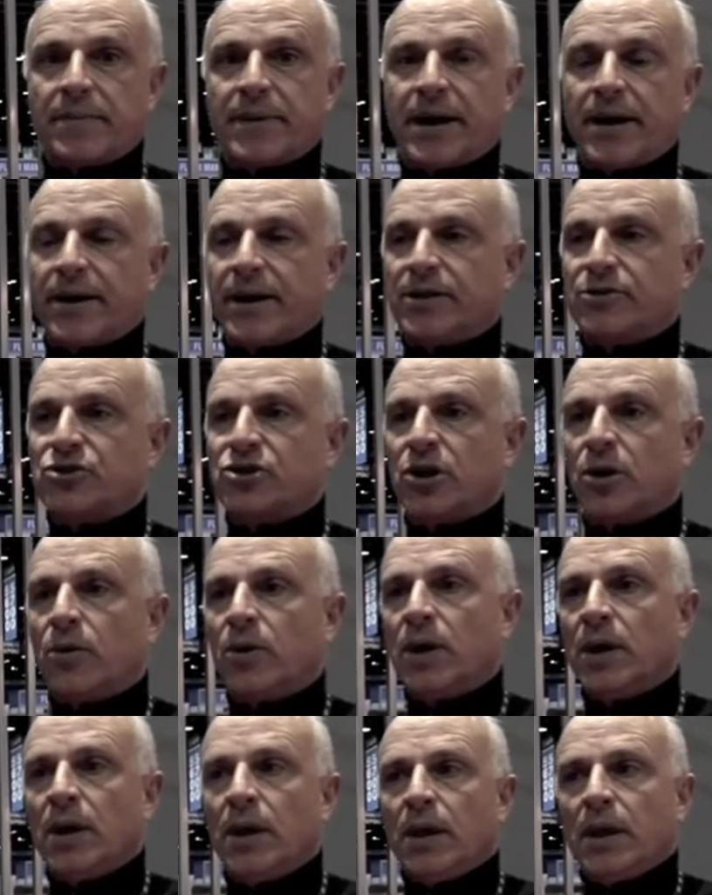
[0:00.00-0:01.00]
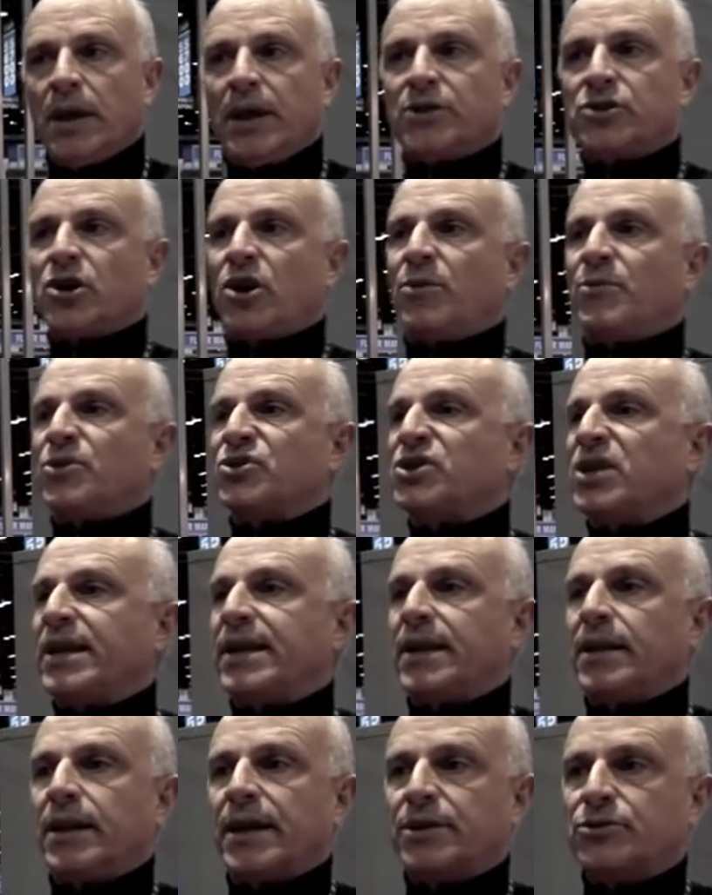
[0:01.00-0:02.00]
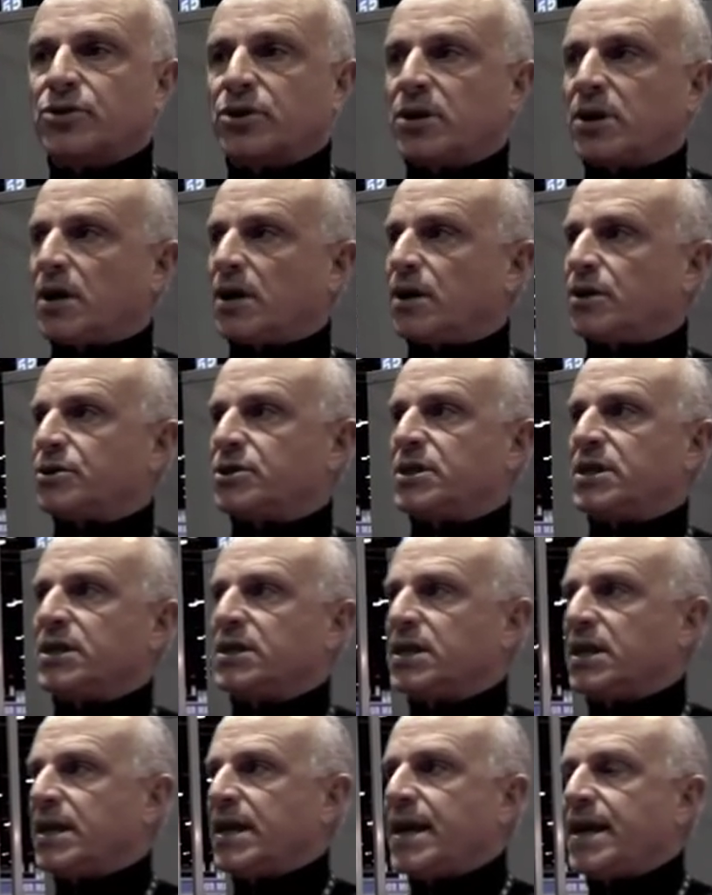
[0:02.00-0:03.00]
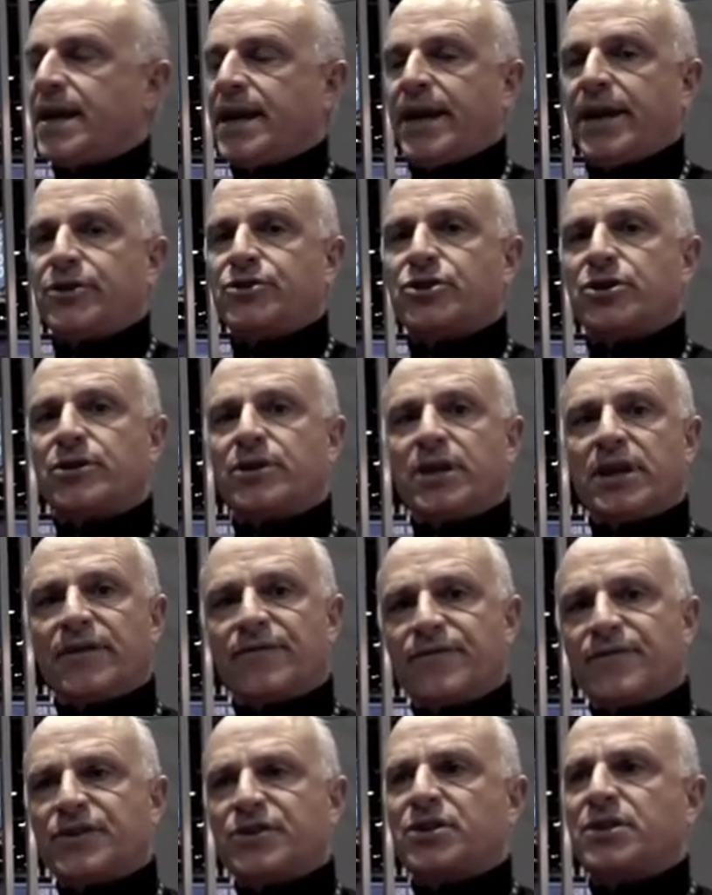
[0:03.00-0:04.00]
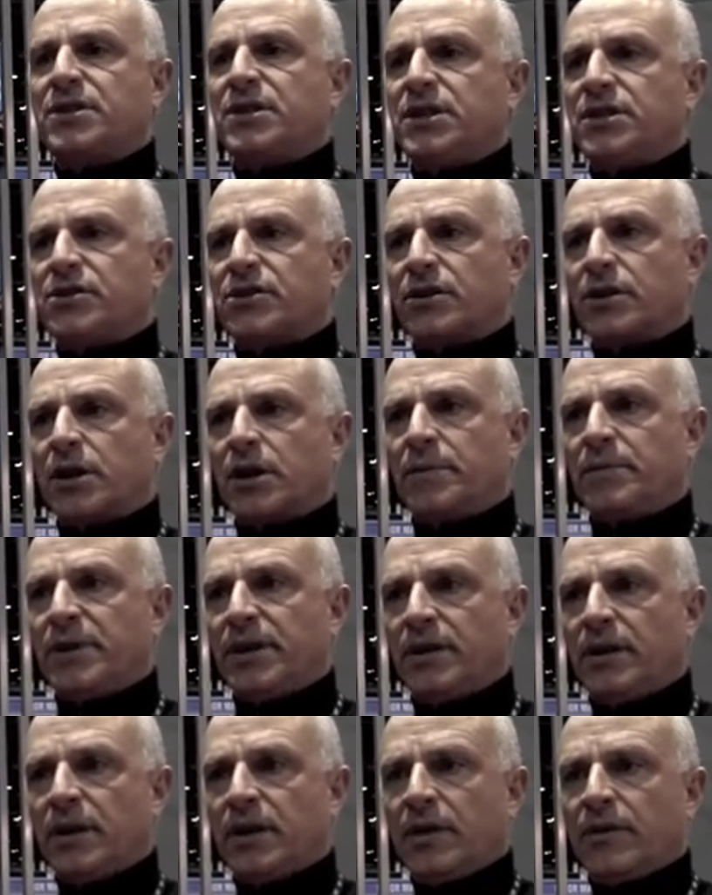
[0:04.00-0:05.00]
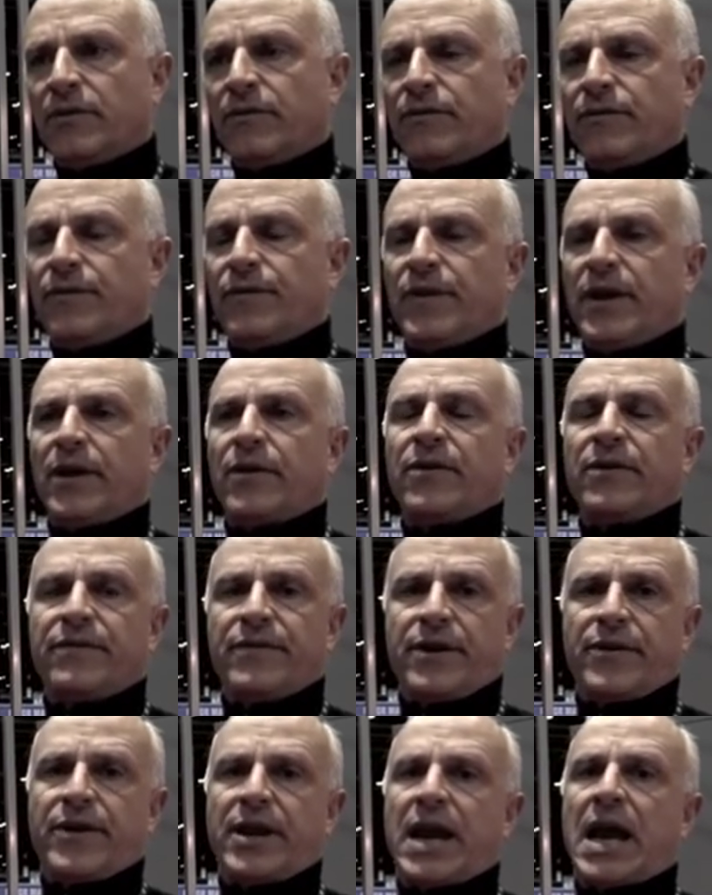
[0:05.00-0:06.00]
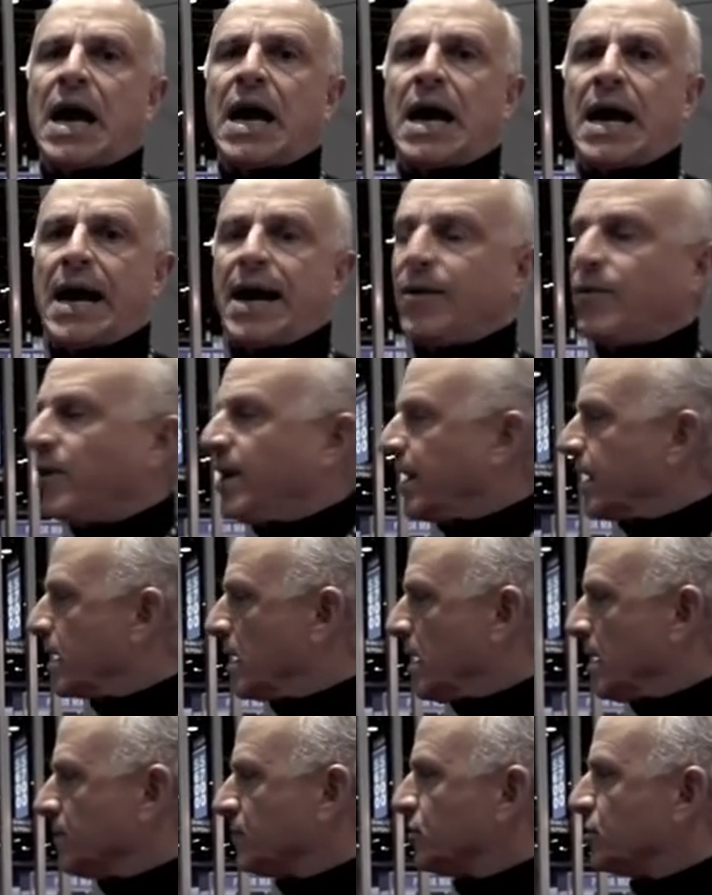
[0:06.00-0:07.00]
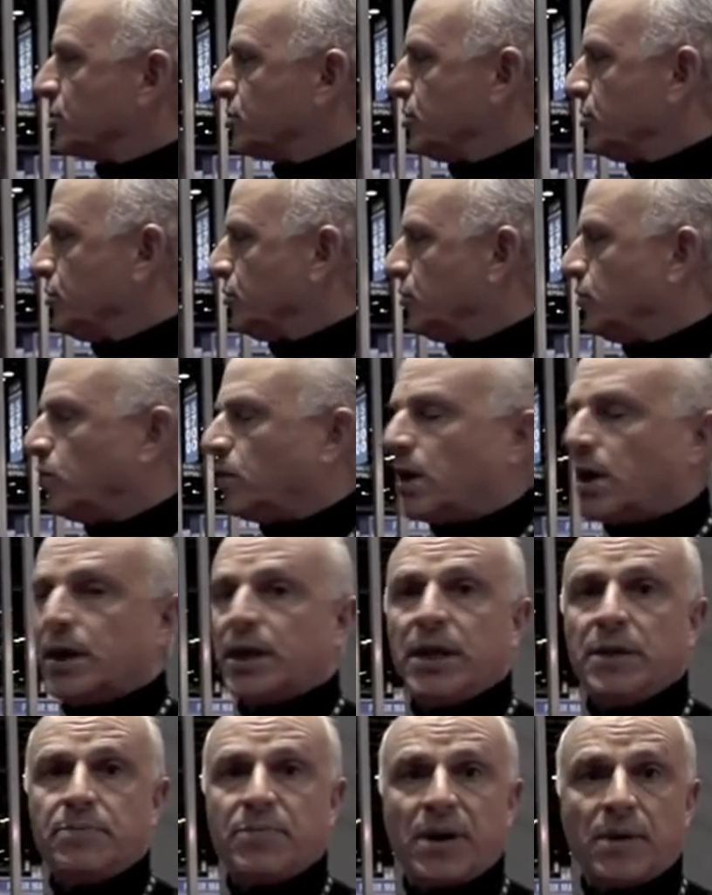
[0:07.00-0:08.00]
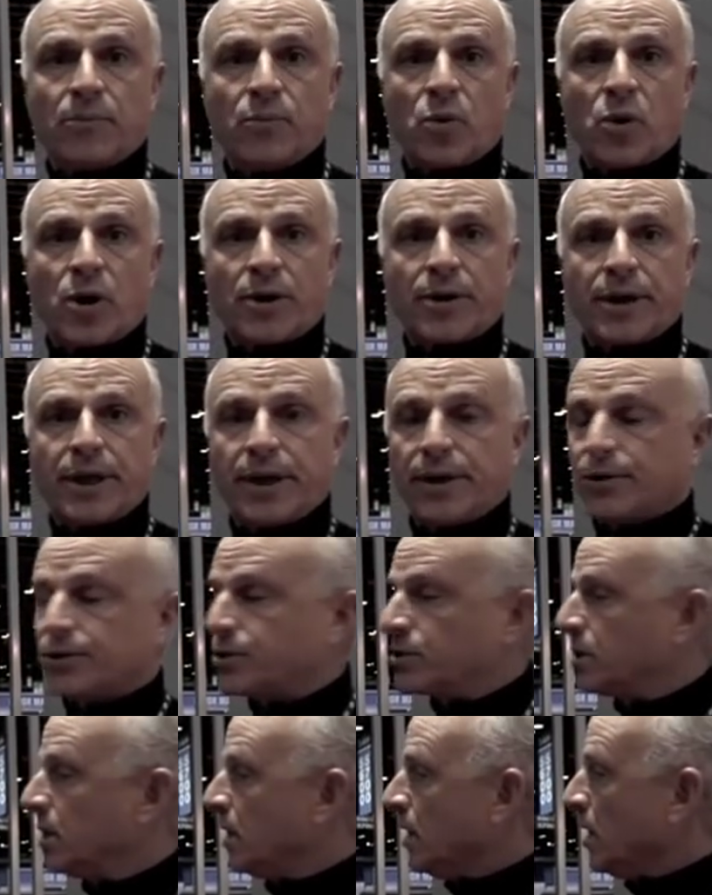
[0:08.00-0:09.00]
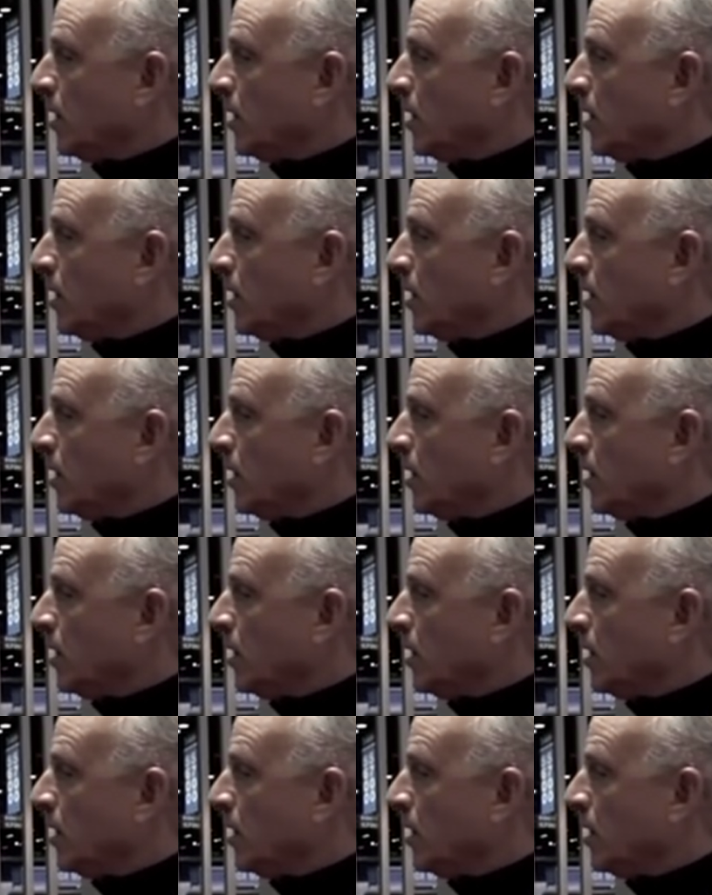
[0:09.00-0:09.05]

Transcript: about it. So it's almost like electric cars, things of that nature. The efficiencies are going to be very, very high when it comes to uh, heat pump water heaters.